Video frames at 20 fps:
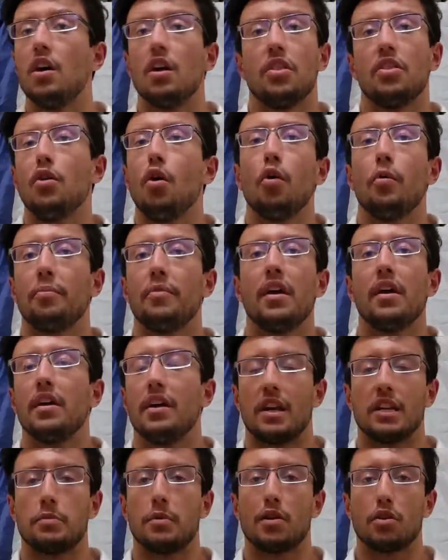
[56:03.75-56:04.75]
No,
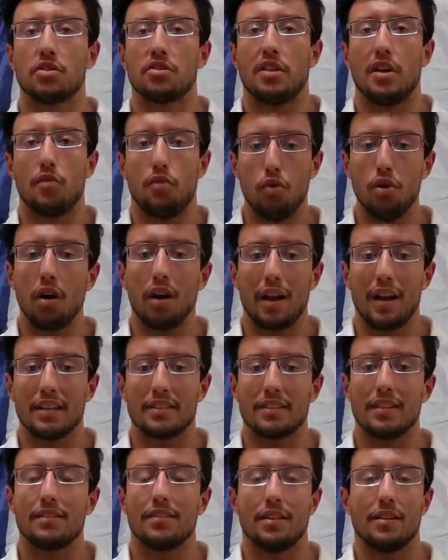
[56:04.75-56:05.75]
it's because they've
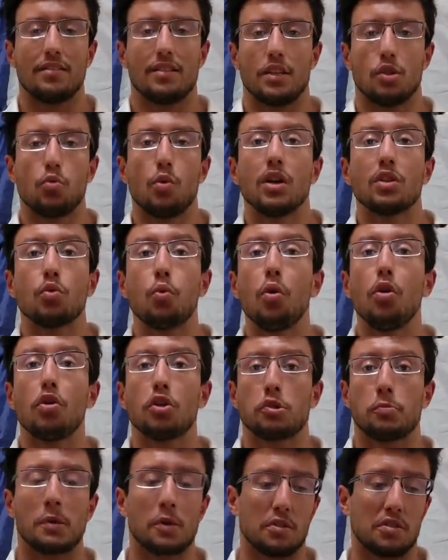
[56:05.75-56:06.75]
realized that this is what
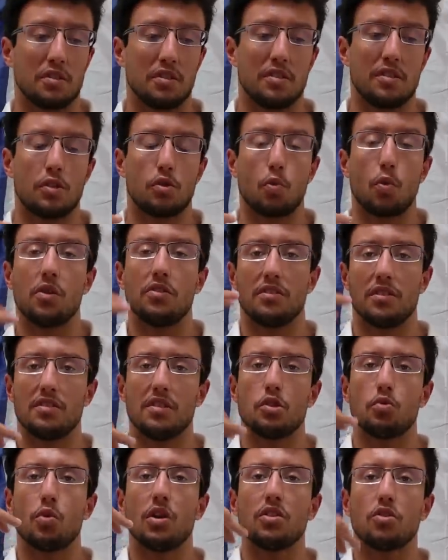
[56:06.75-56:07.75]
works, because this is, this
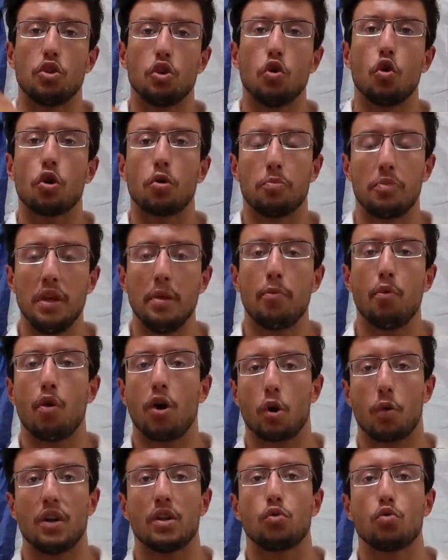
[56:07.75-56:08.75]
is what young people
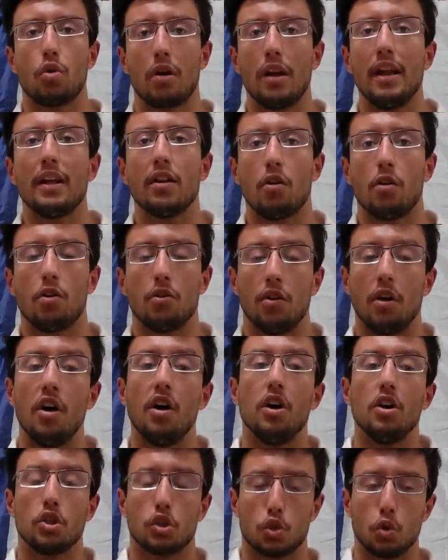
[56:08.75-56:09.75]
are going to click on.
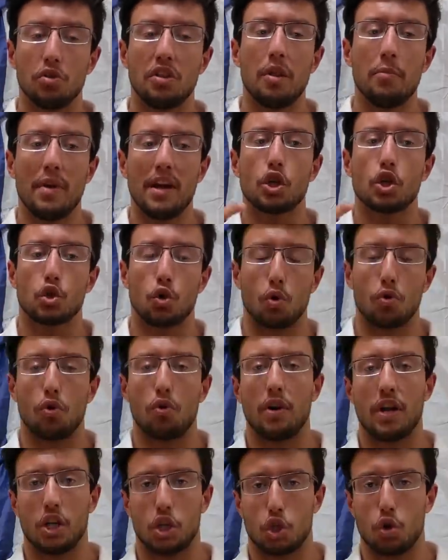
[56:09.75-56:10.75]
So they make
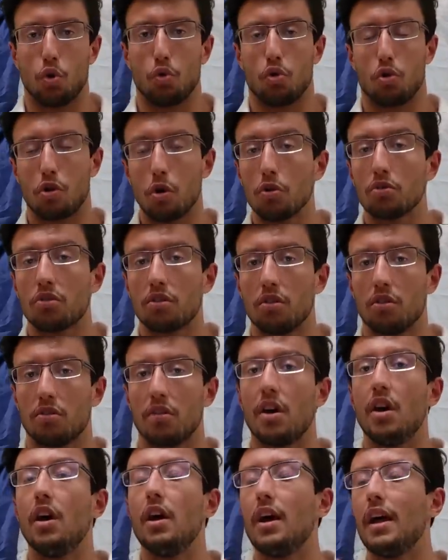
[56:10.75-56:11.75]
shorter and shorter
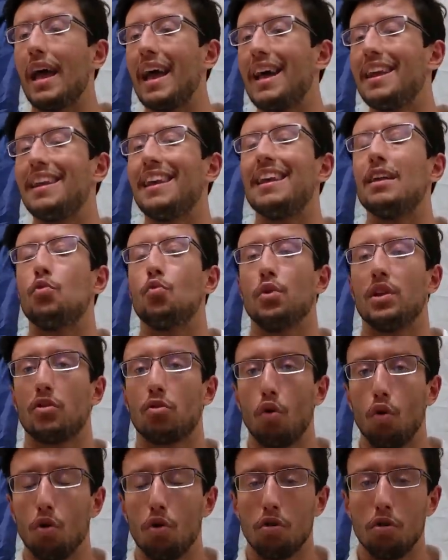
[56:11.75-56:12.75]
content. And in
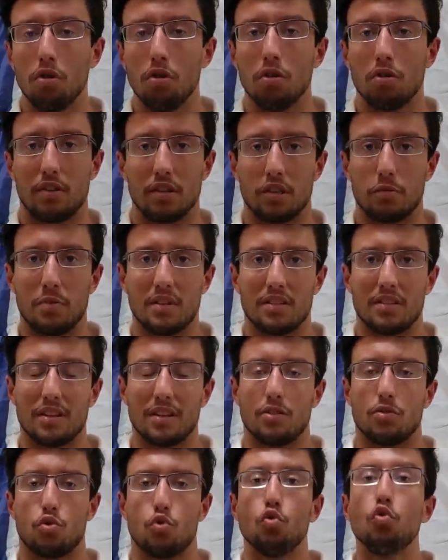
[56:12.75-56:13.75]
return, this means
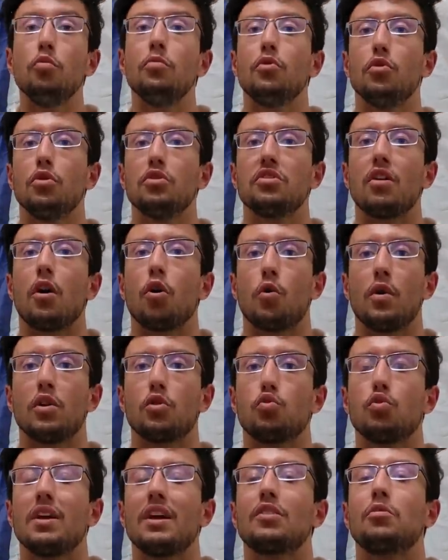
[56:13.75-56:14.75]
that Zoomers are
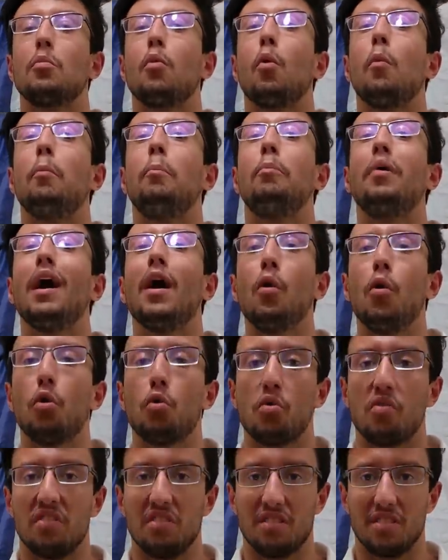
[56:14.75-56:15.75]
going to get more
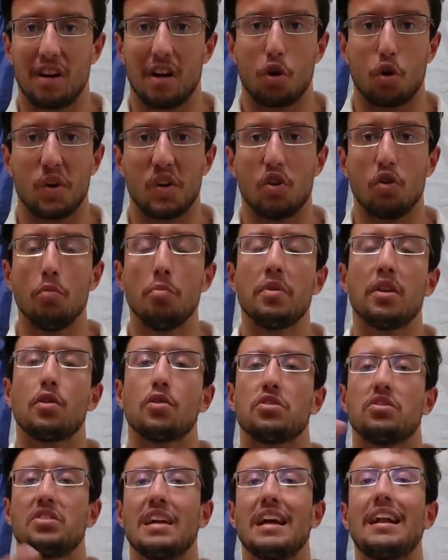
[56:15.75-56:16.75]
power within the algorithm
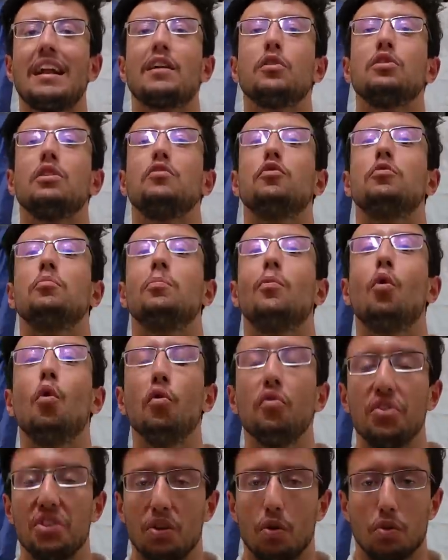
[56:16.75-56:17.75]
because they click on even
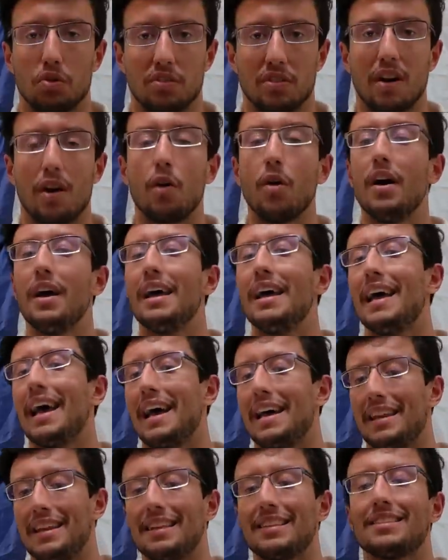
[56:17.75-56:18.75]
more videos now.
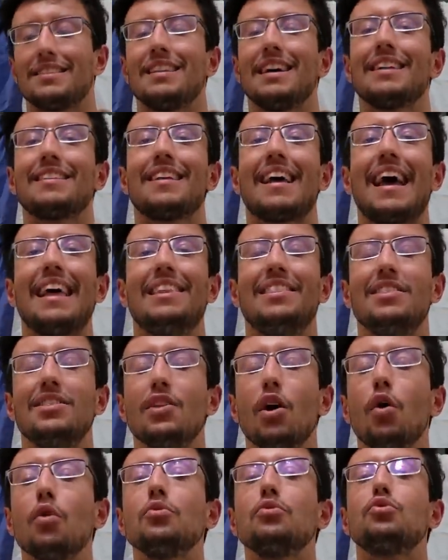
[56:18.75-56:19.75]
And it's that
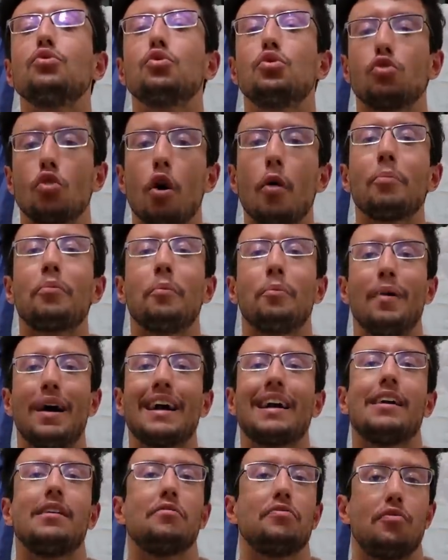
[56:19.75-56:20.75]
non-stop
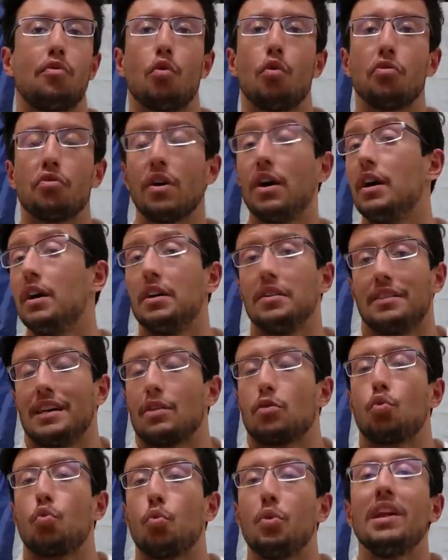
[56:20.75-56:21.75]
back and forth
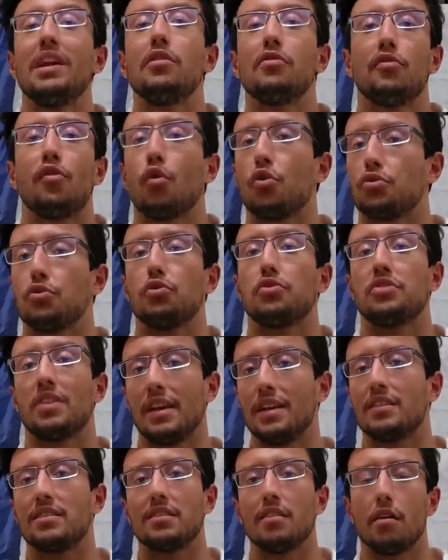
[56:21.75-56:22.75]
that reinforces
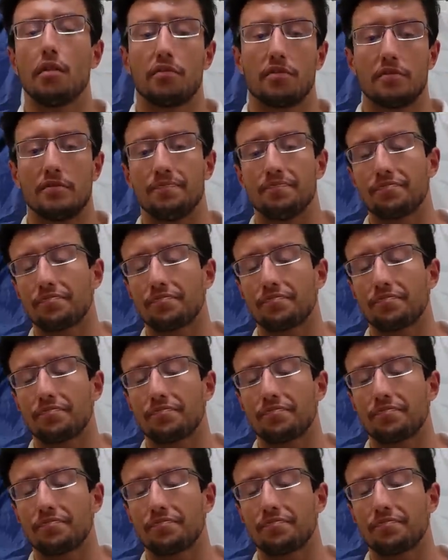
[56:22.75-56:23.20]
itself.